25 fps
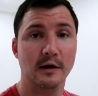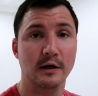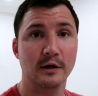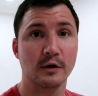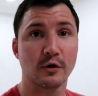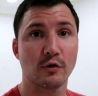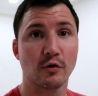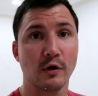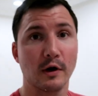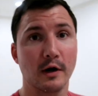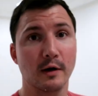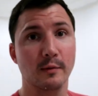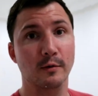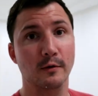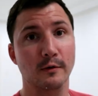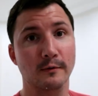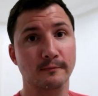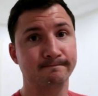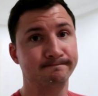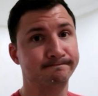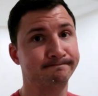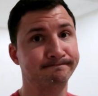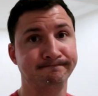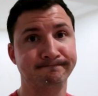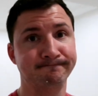Incredible.
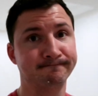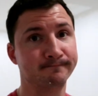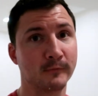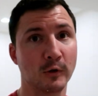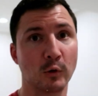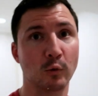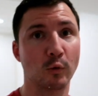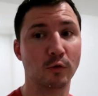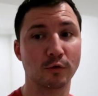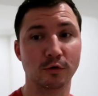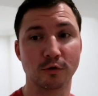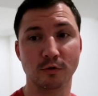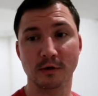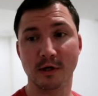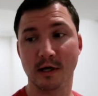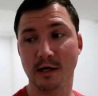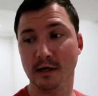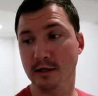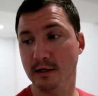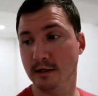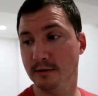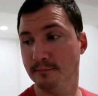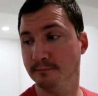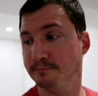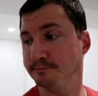Won't do that
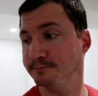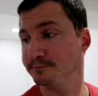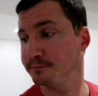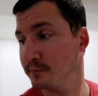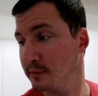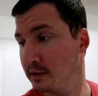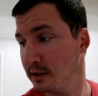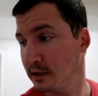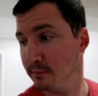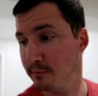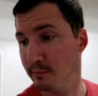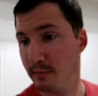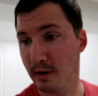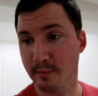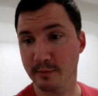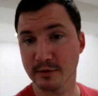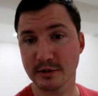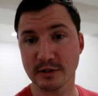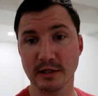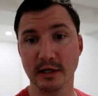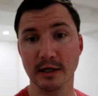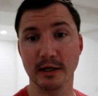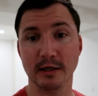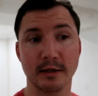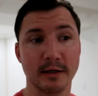again. My
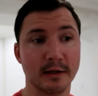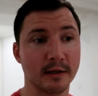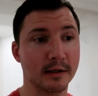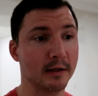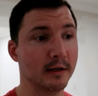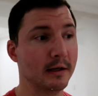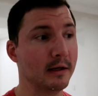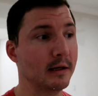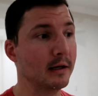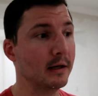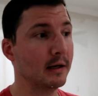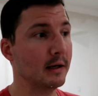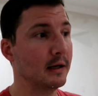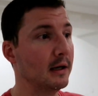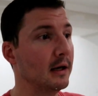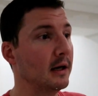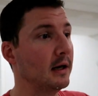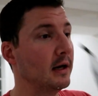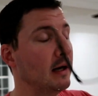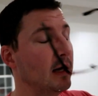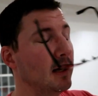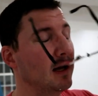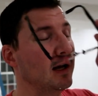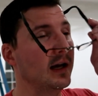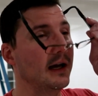mistake.
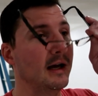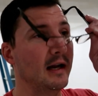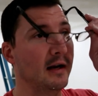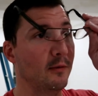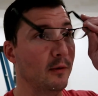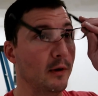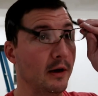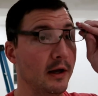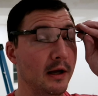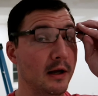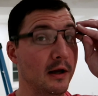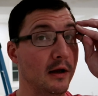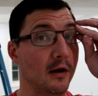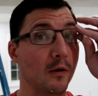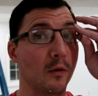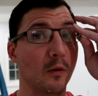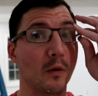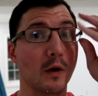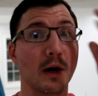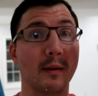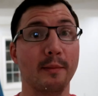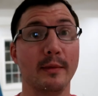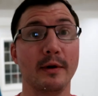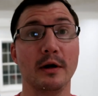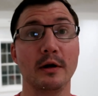Anyway,
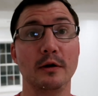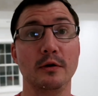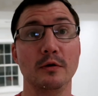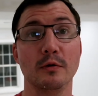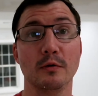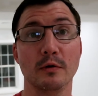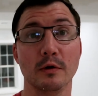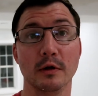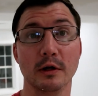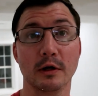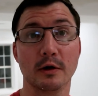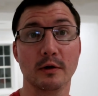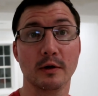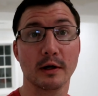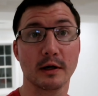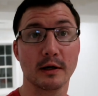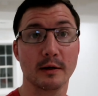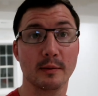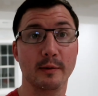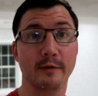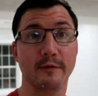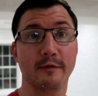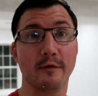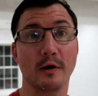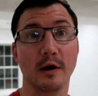what I'm going to do really
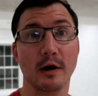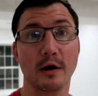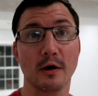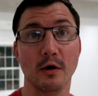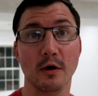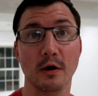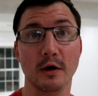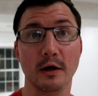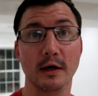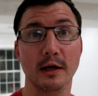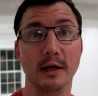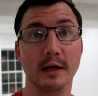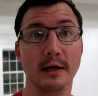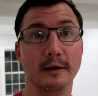quick before I call it a